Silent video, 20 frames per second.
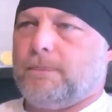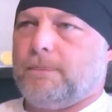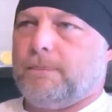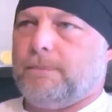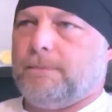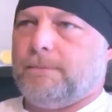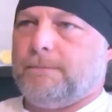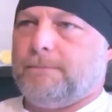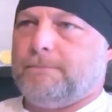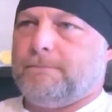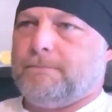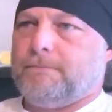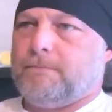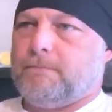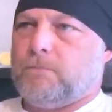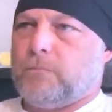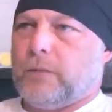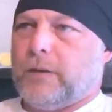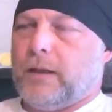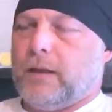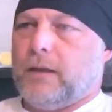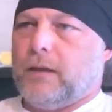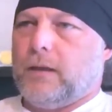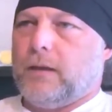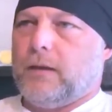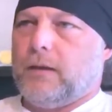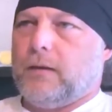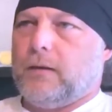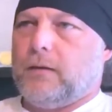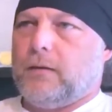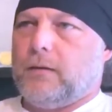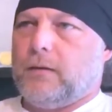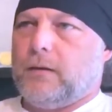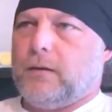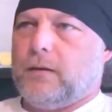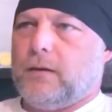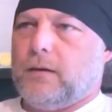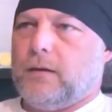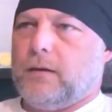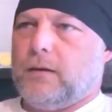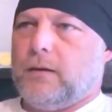(silence)